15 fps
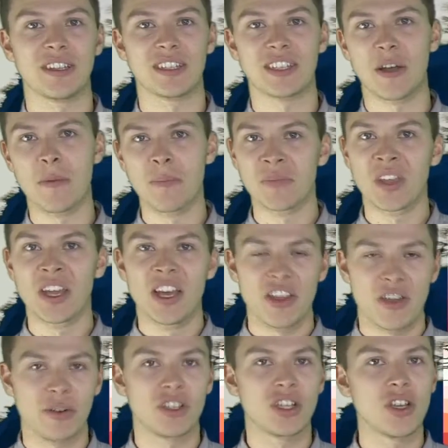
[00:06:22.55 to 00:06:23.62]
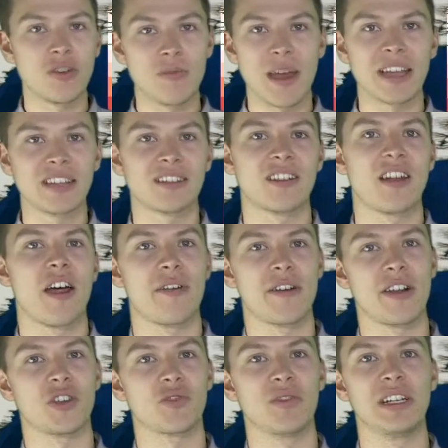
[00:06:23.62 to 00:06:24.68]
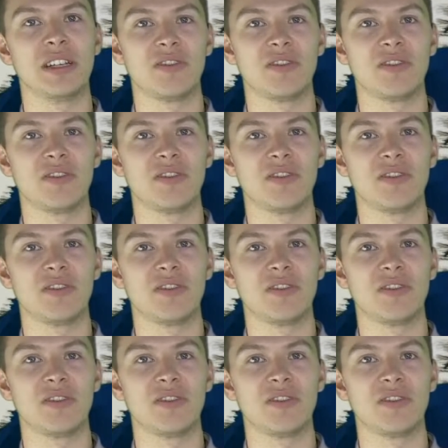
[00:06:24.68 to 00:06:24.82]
So there are two main scenarios really